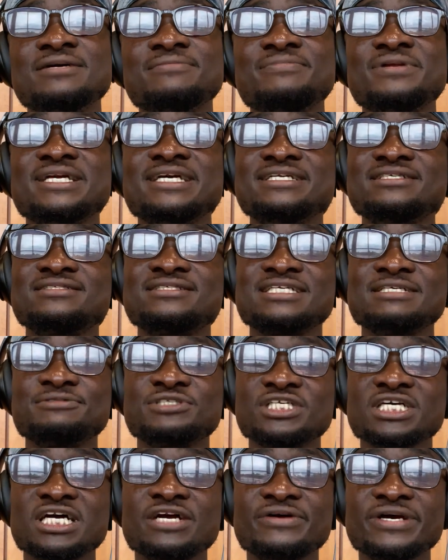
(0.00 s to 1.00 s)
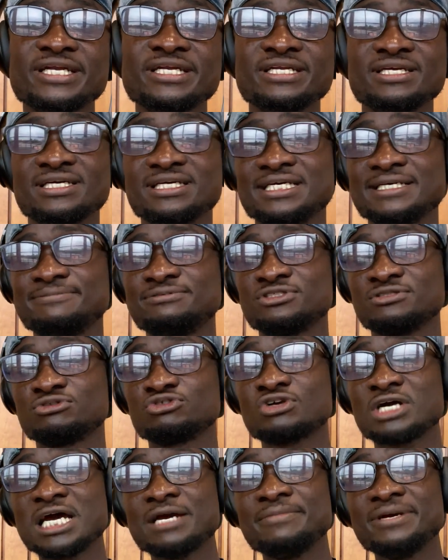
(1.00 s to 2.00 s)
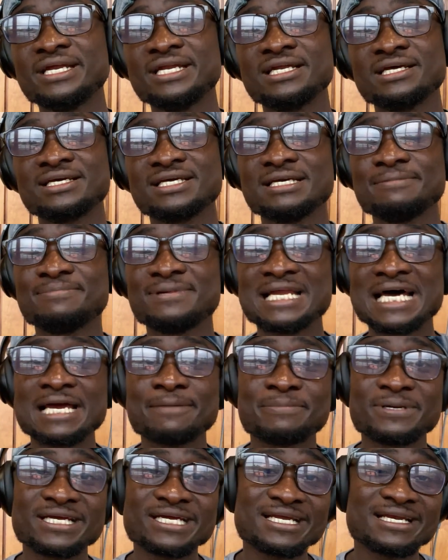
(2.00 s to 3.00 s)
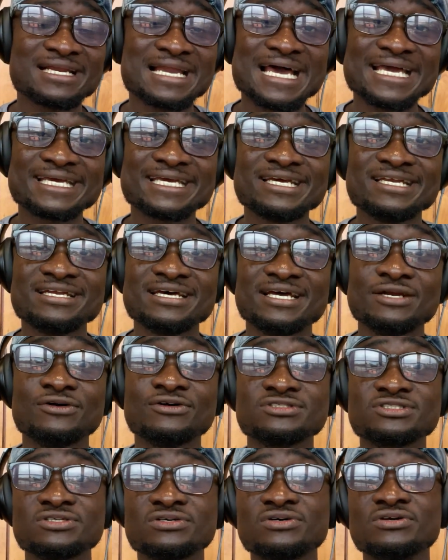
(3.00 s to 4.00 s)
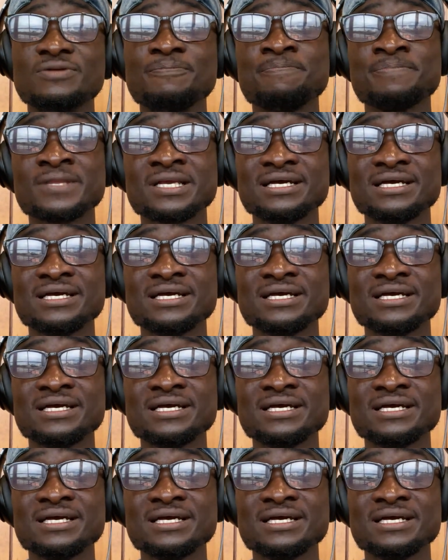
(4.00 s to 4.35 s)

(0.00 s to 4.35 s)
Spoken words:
Please keep sharing, keep subscribing, keep liking, and also